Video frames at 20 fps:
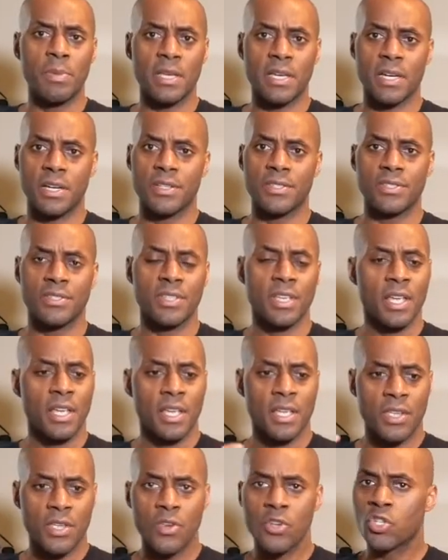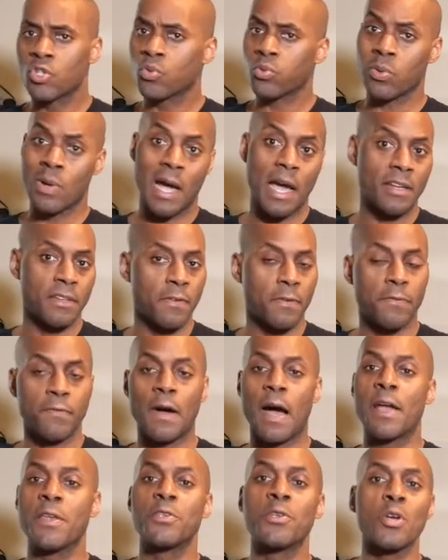because you're just trying to
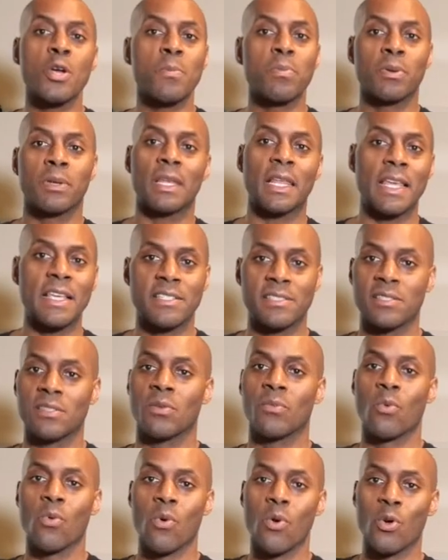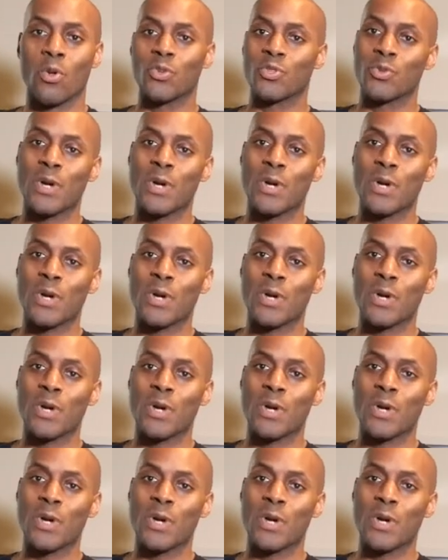find your place in the world,